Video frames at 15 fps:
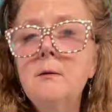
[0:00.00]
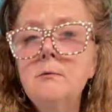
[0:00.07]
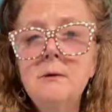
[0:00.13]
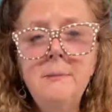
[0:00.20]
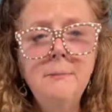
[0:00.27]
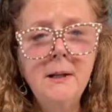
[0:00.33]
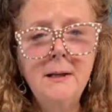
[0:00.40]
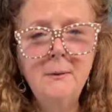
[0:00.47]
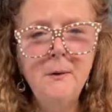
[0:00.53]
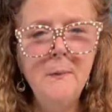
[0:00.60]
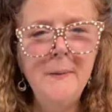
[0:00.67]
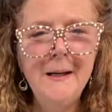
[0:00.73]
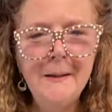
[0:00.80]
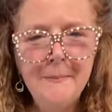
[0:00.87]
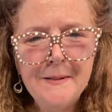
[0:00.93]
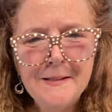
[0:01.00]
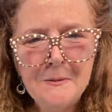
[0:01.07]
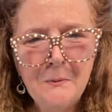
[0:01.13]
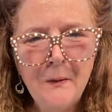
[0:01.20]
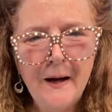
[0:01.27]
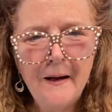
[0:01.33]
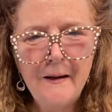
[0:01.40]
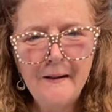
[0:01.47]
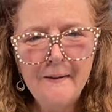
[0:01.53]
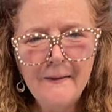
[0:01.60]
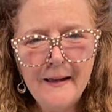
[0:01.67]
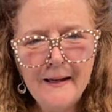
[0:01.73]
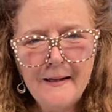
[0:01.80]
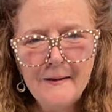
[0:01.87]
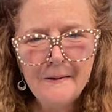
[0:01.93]
the replay will be up as well.
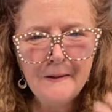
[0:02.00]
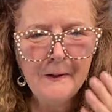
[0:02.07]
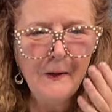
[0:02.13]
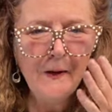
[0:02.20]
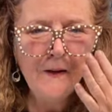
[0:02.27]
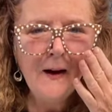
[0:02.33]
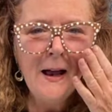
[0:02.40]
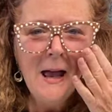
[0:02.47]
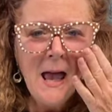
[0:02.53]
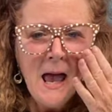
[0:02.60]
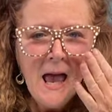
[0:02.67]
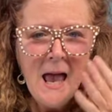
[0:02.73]
Thank you, Laura.